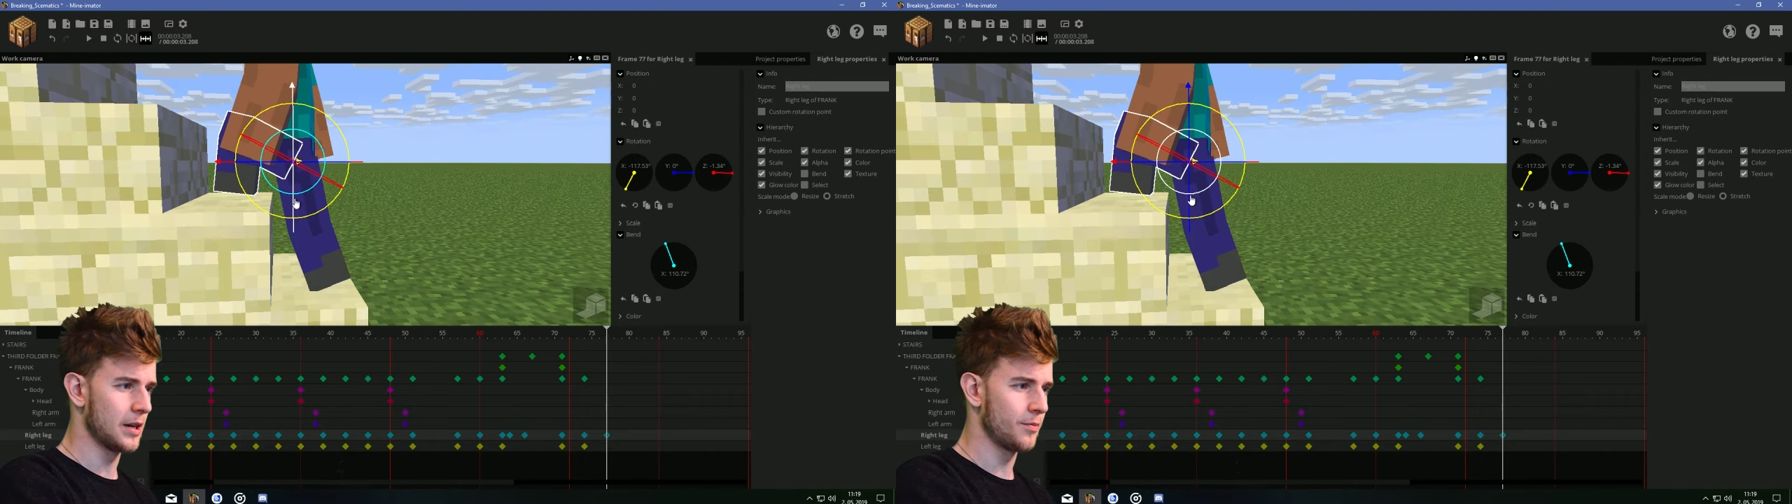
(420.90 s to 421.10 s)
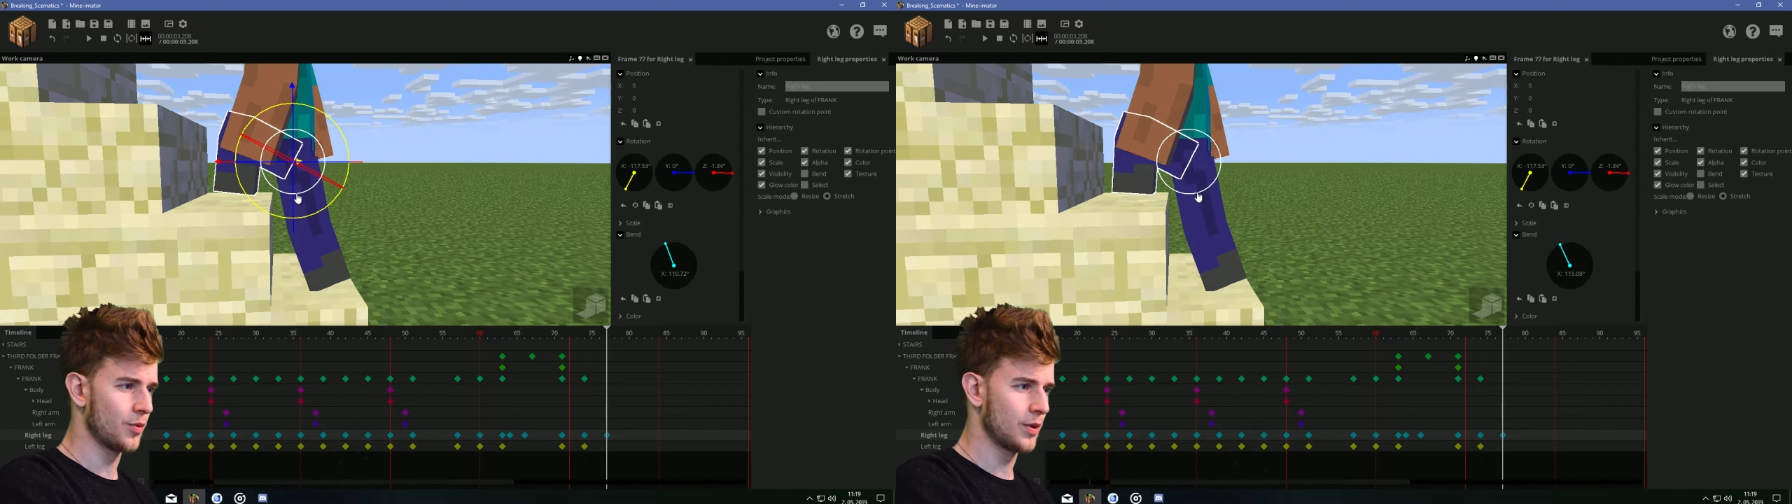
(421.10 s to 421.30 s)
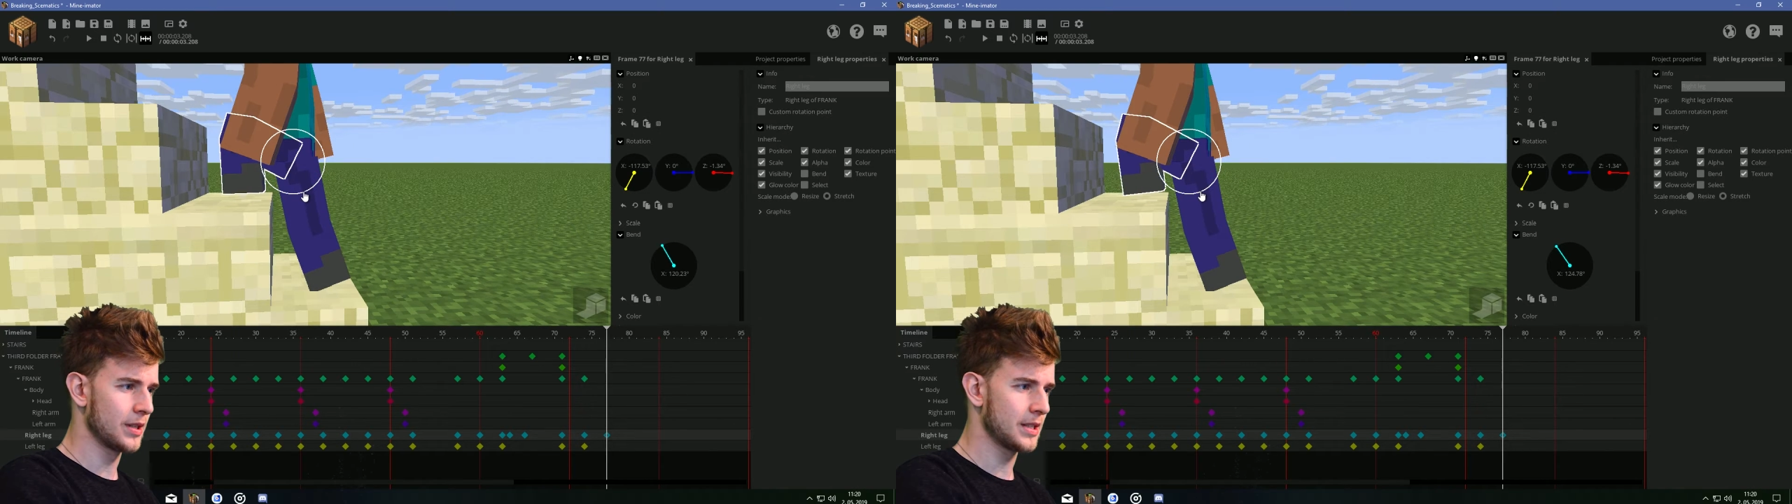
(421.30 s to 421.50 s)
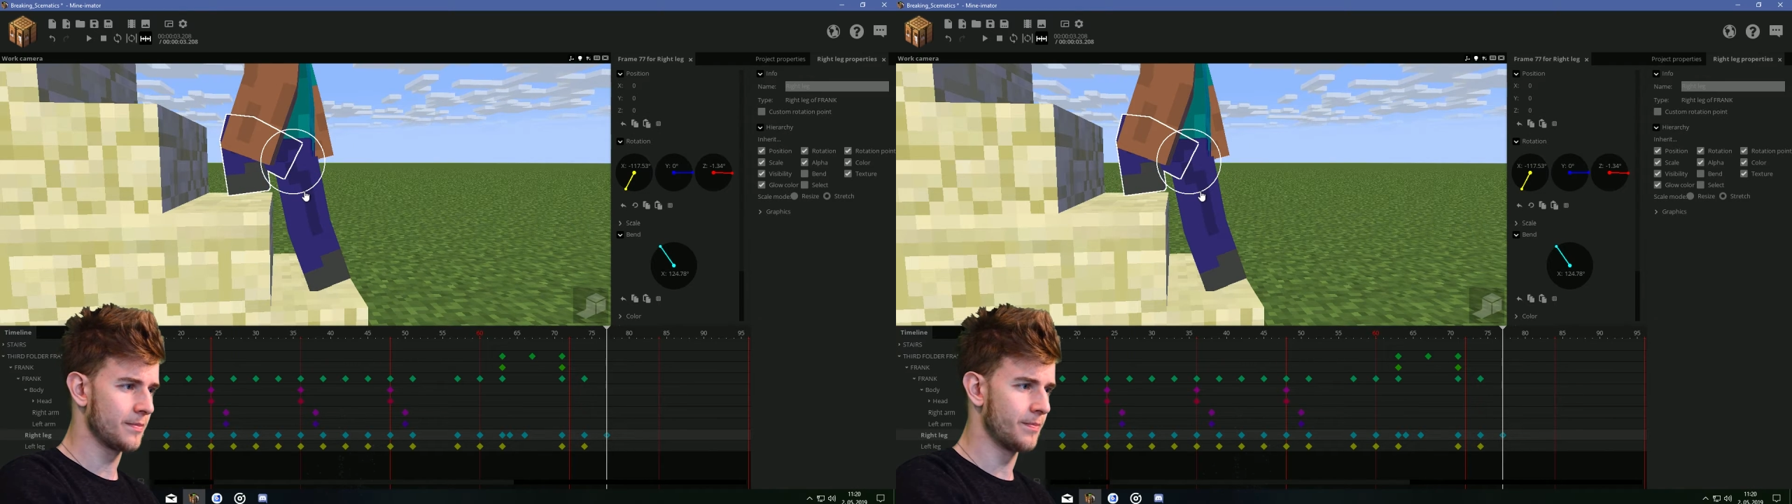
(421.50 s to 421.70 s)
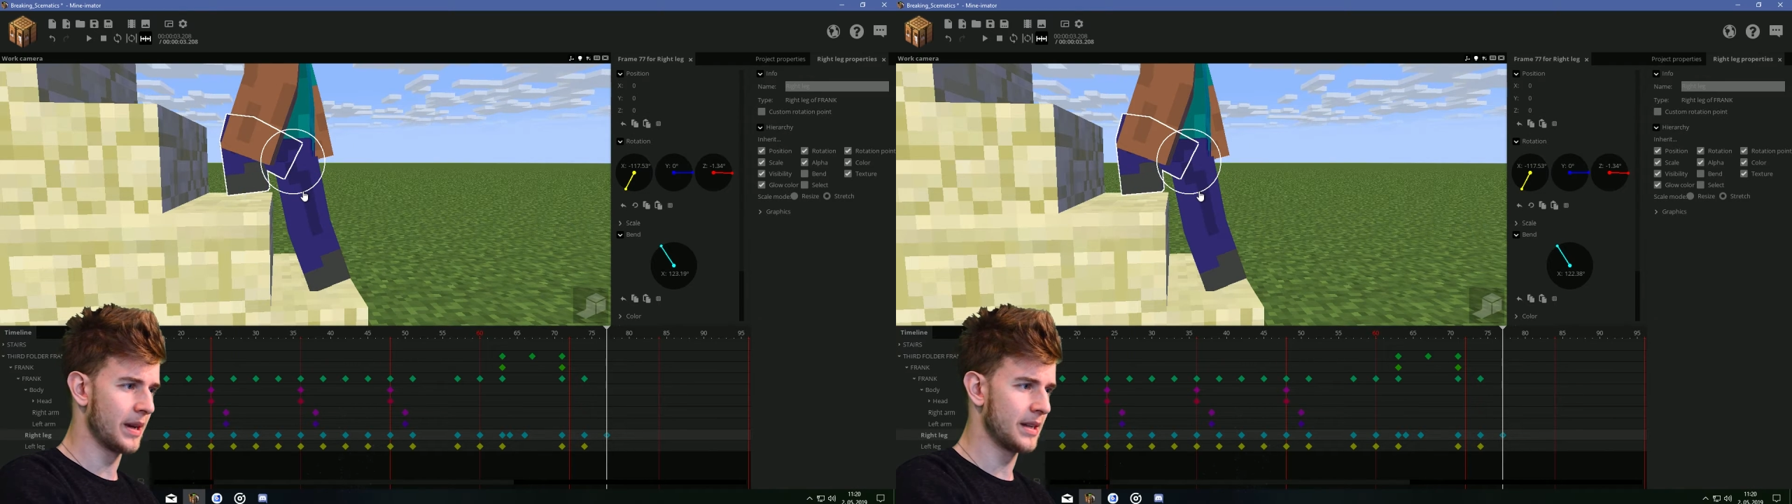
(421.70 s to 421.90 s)
Upwards,
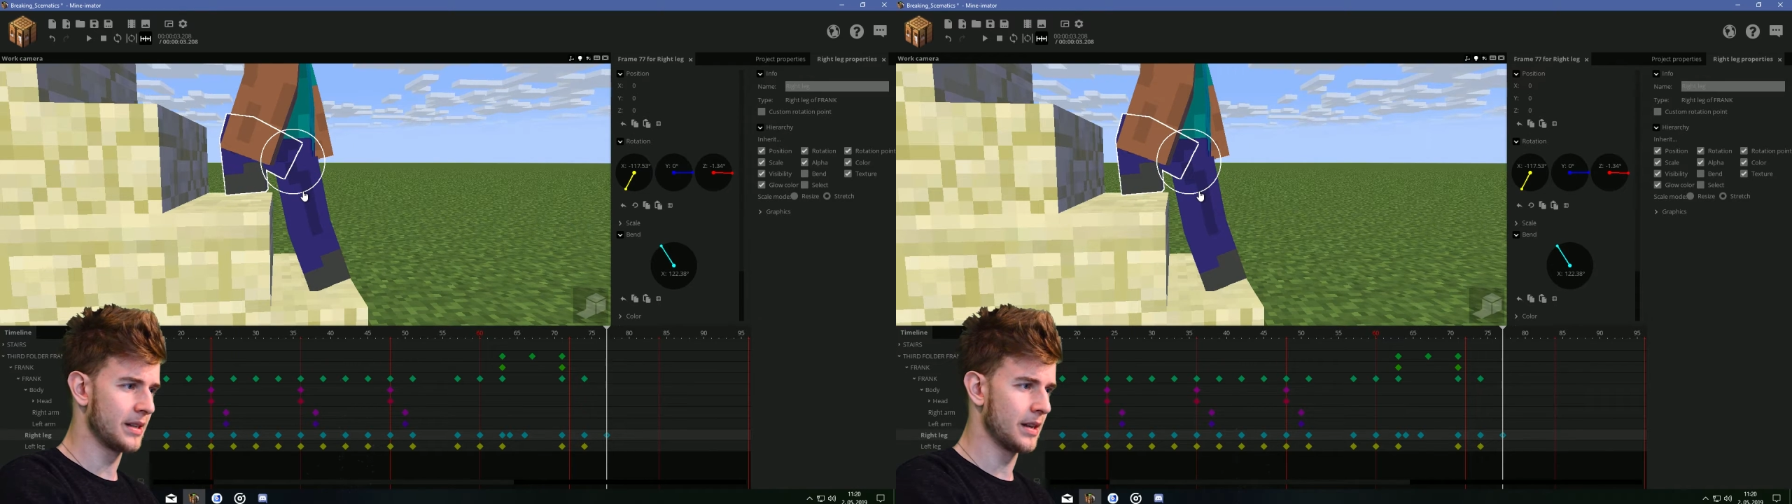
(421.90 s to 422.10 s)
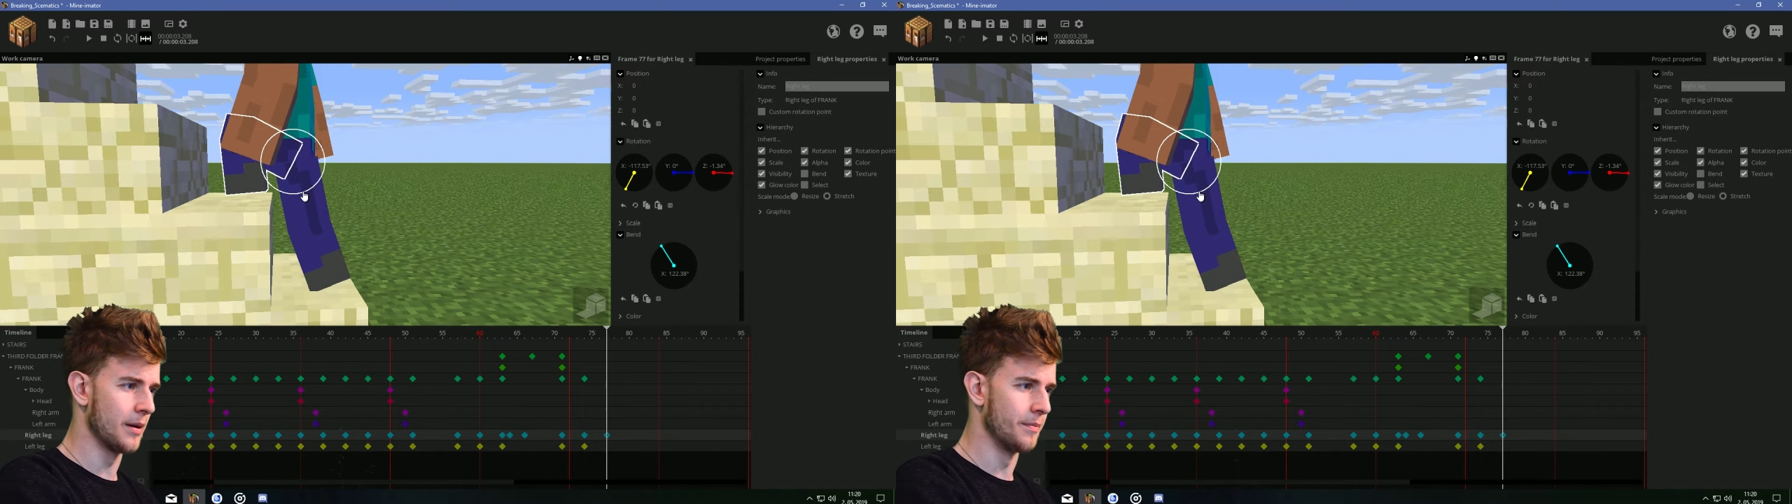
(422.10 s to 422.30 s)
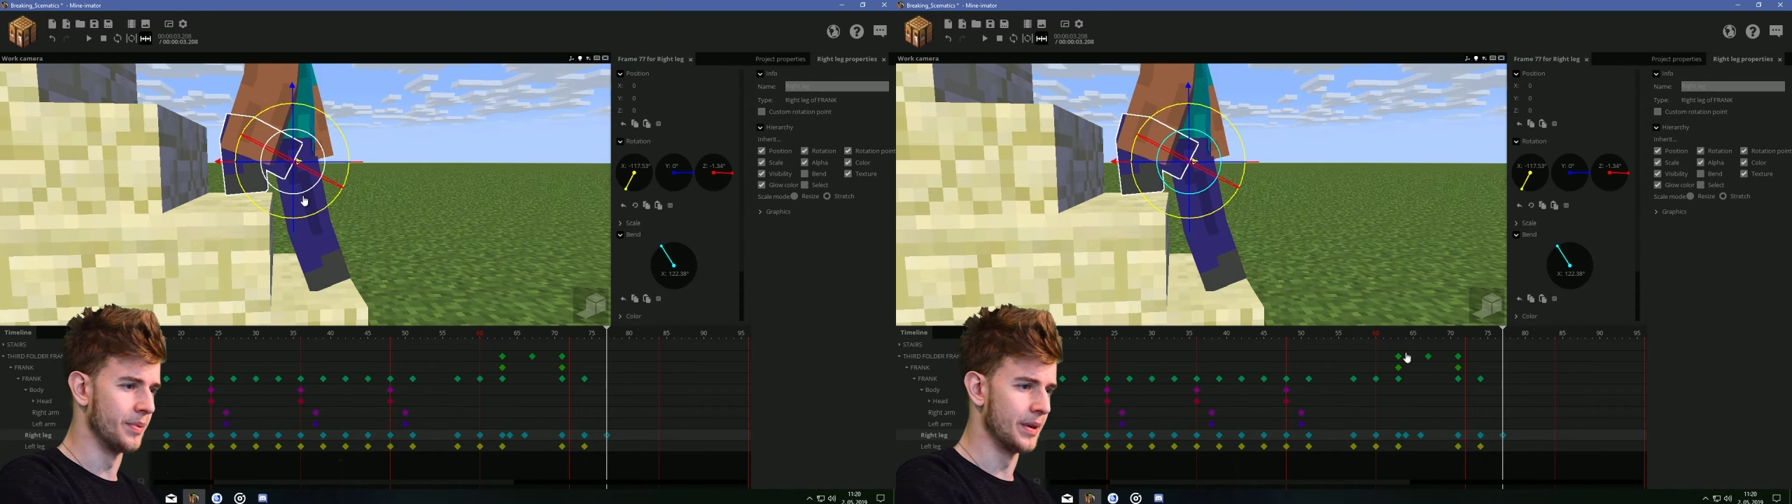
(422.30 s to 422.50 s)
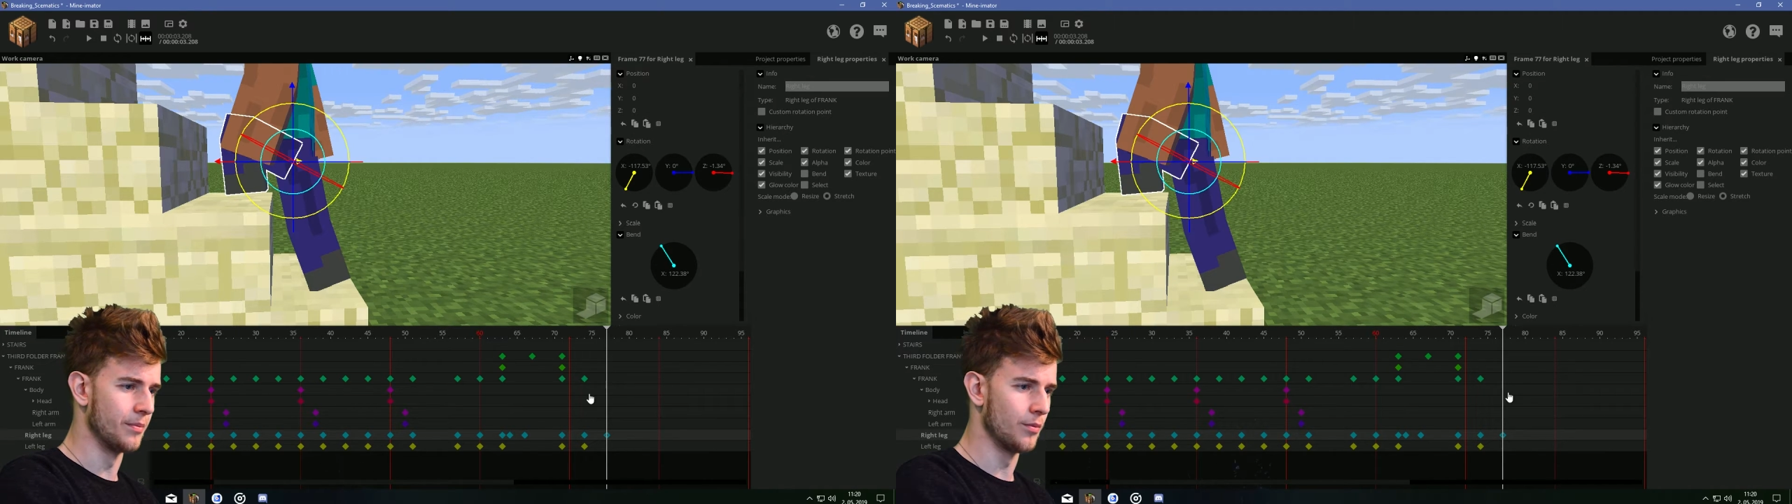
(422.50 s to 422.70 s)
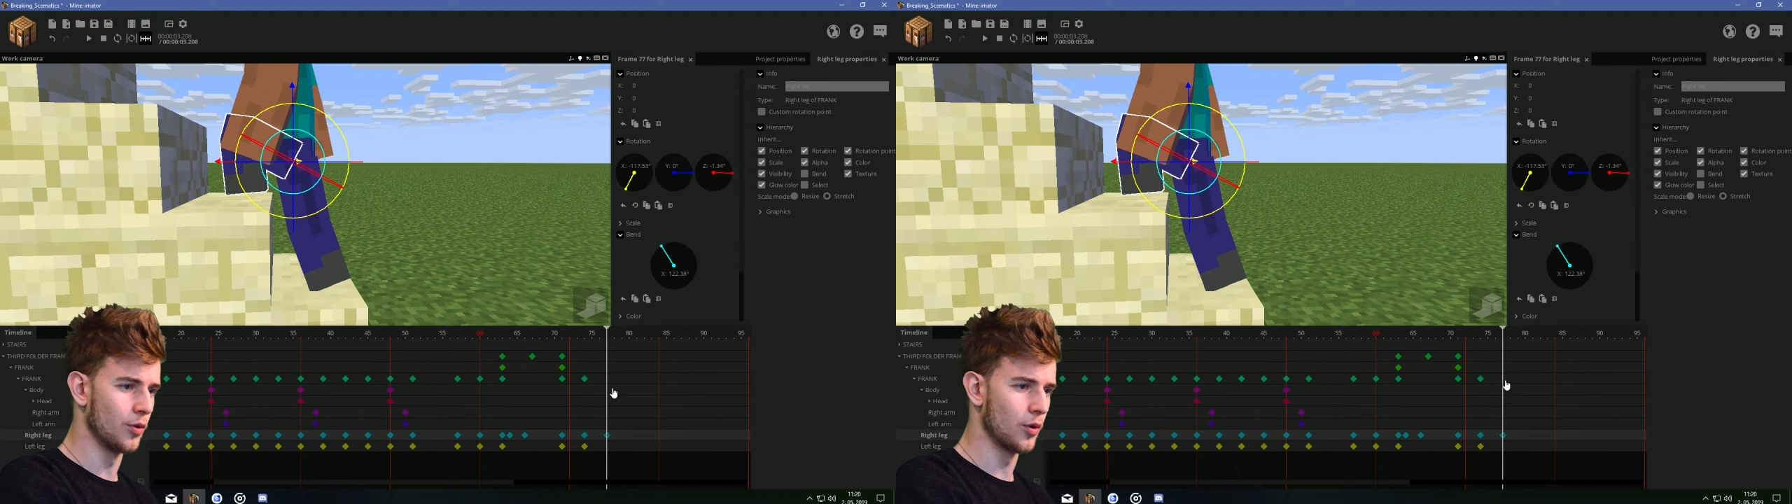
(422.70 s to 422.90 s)
bend a bit
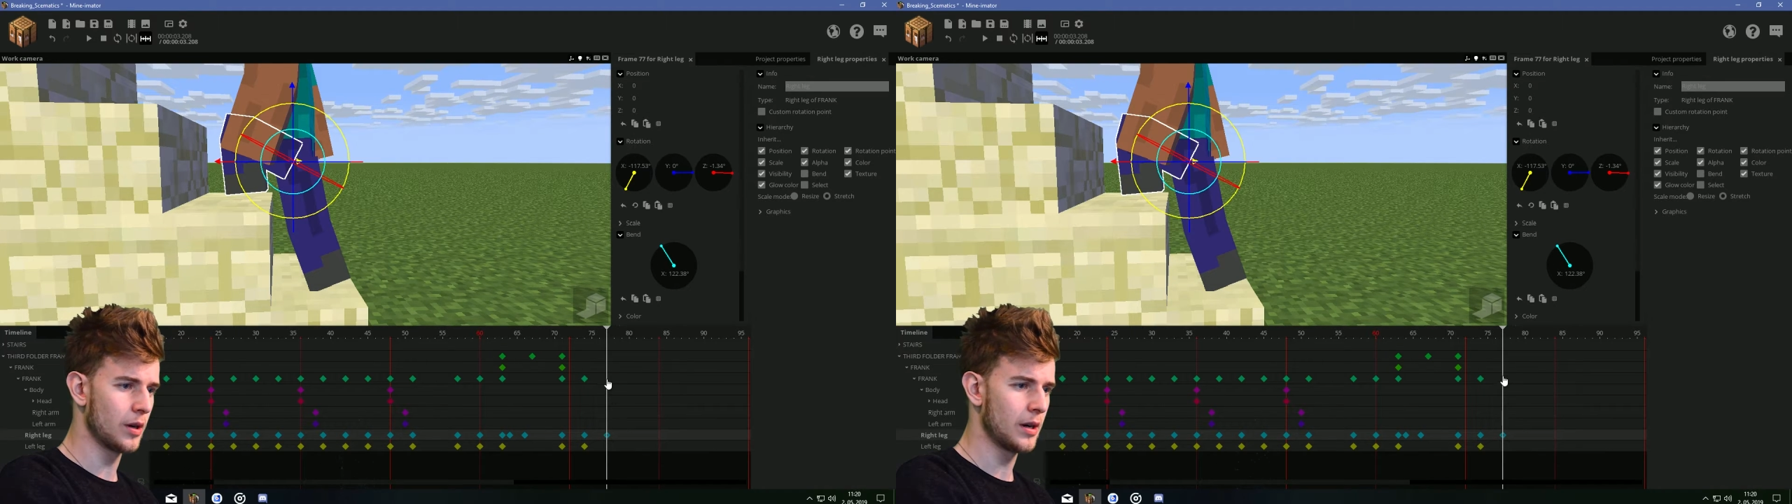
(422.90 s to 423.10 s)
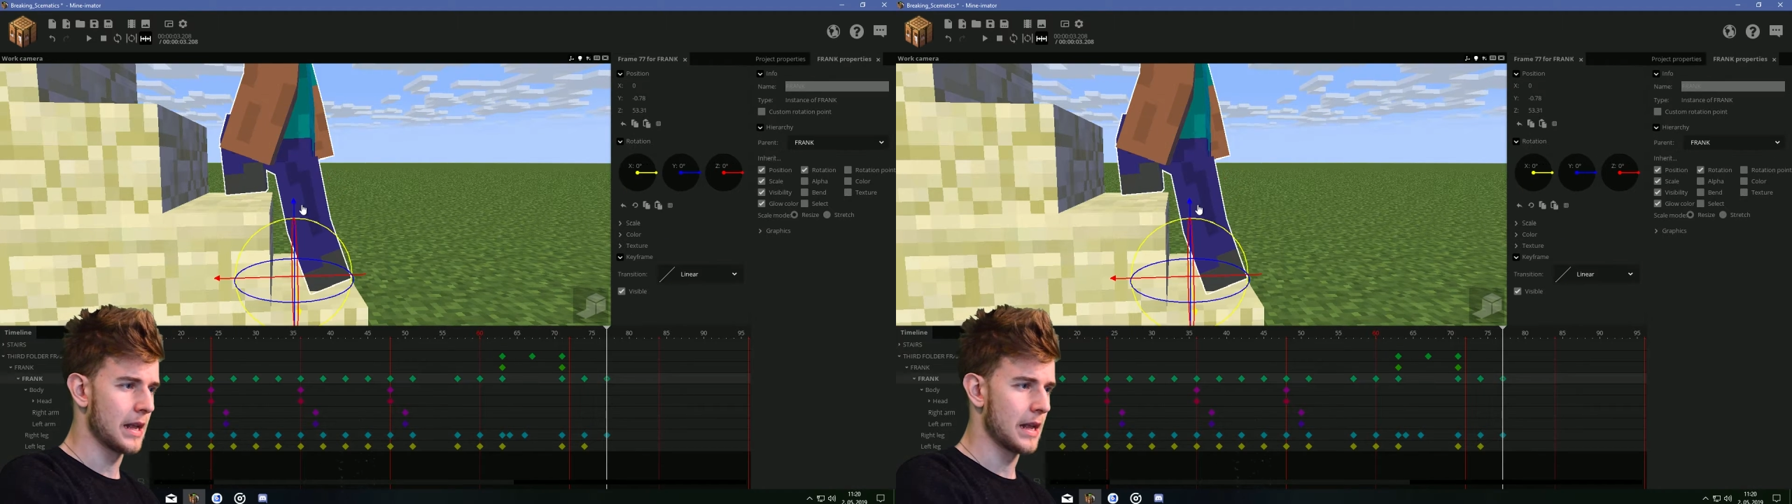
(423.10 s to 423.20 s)
more.